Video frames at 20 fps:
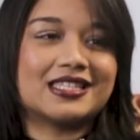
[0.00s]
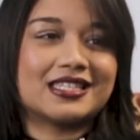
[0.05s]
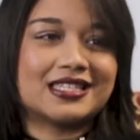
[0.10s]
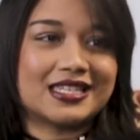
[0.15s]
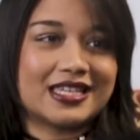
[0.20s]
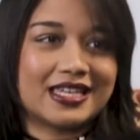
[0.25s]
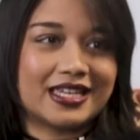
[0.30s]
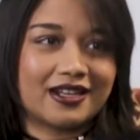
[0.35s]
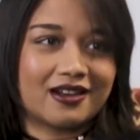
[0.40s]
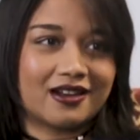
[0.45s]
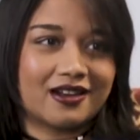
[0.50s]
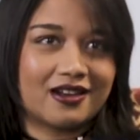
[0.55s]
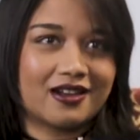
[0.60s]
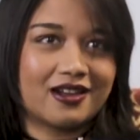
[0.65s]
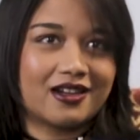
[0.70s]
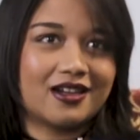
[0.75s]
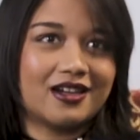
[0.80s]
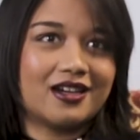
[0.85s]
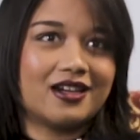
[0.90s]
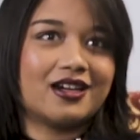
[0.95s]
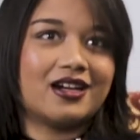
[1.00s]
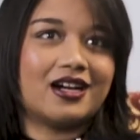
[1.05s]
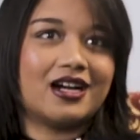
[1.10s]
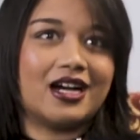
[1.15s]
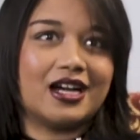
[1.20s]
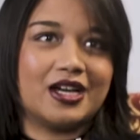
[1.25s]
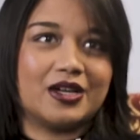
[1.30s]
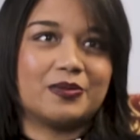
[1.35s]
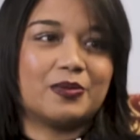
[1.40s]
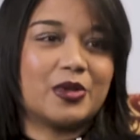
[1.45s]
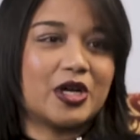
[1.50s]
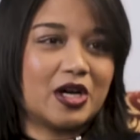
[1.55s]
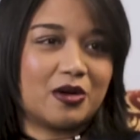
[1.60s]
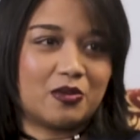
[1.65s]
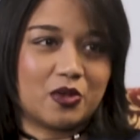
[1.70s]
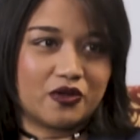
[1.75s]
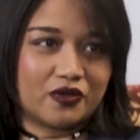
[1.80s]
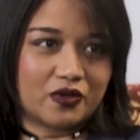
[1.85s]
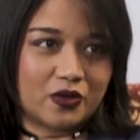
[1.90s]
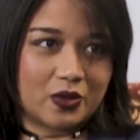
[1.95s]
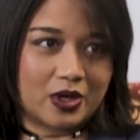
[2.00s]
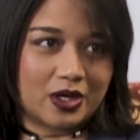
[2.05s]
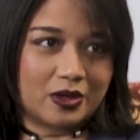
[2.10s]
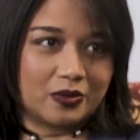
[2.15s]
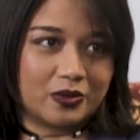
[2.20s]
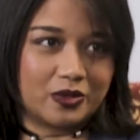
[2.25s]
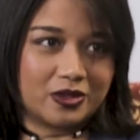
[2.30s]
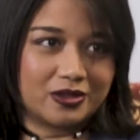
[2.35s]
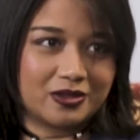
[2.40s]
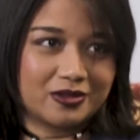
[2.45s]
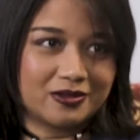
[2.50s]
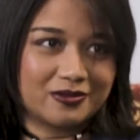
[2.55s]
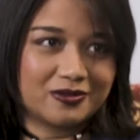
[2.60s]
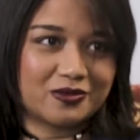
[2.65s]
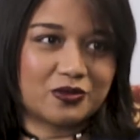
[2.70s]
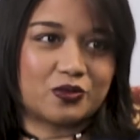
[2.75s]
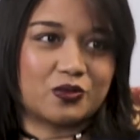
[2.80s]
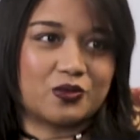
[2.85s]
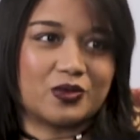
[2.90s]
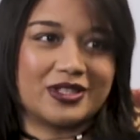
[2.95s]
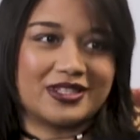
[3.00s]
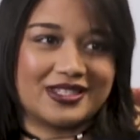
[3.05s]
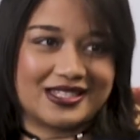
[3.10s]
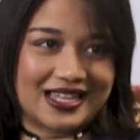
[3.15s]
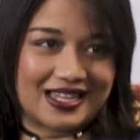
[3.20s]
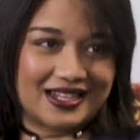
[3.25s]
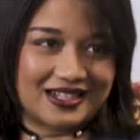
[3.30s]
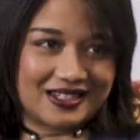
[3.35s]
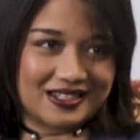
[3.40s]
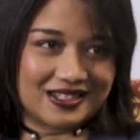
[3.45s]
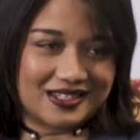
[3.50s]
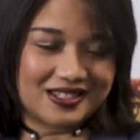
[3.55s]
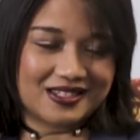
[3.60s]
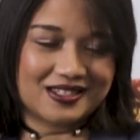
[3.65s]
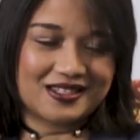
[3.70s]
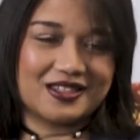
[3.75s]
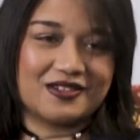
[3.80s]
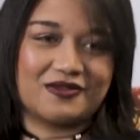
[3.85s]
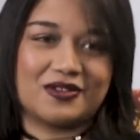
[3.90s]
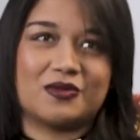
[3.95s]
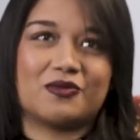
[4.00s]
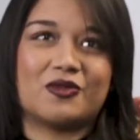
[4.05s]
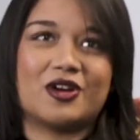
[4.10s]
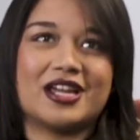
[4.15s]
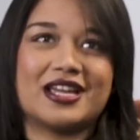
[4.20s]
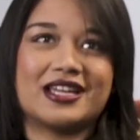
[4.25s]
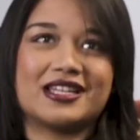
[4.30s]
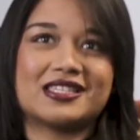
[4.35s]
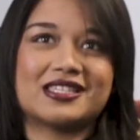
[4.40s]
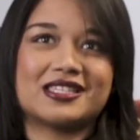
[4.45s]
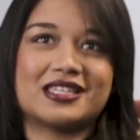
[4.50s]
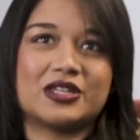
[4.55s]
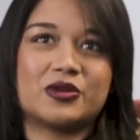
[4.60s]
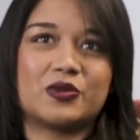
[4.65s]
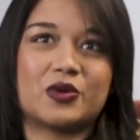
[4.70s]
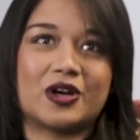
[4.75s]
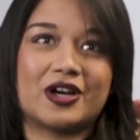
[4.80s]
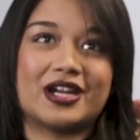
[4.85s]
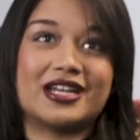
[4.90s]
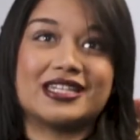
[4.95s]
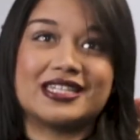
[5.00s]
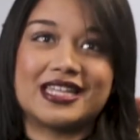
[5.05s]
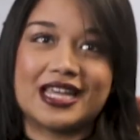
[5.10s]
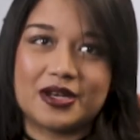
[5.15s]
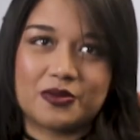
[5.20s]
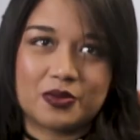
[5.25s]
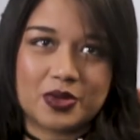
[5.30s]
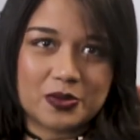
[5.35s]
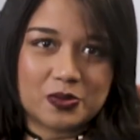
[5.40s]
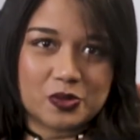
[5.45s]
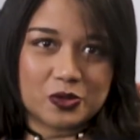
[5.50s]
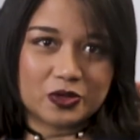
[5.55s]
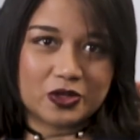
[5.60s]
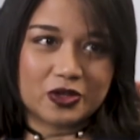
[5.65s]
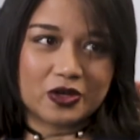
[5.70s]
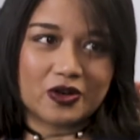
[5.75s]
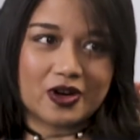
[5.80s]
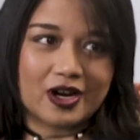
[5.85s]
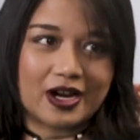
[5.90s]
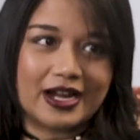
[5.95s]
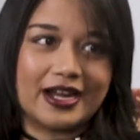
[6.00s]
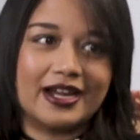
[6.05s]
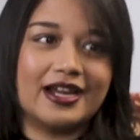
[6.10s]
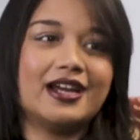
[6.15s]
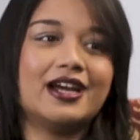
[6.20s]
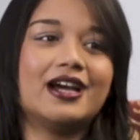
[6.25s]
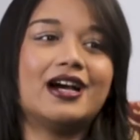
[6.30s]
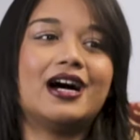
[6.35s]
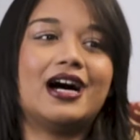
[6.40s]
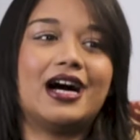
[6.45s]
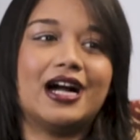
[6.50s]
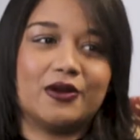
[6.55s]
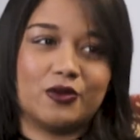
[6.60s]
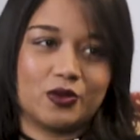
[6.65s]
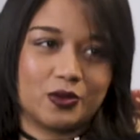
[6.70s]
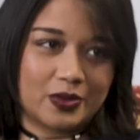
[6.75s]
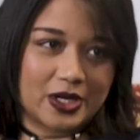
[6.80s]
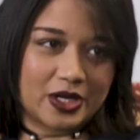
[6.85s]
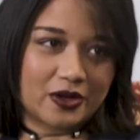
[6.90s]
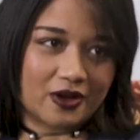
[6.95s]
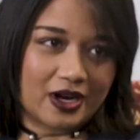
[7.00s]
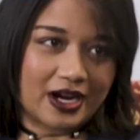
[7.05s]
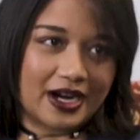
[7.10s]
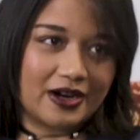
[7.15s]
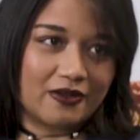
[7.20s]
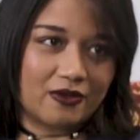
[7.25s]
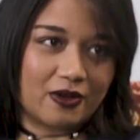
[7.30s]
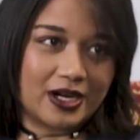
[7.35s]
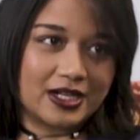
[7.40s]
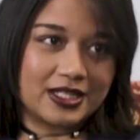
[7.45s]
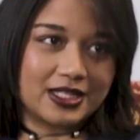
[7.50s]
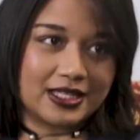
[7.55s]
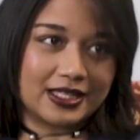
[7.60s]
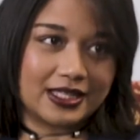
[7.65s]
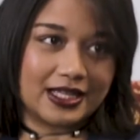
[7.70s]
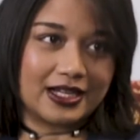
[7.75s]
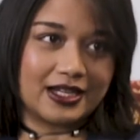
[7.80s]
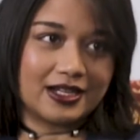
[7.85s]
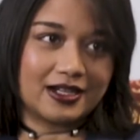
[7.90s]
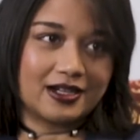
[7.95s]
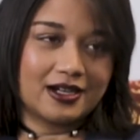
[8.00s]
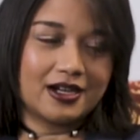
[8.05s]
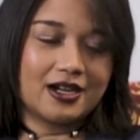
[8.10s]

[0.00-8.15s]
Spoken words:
scene, I become overwhelmed with sadness. If I'm writing a scene where I intend people to cry, I will be crying writing that.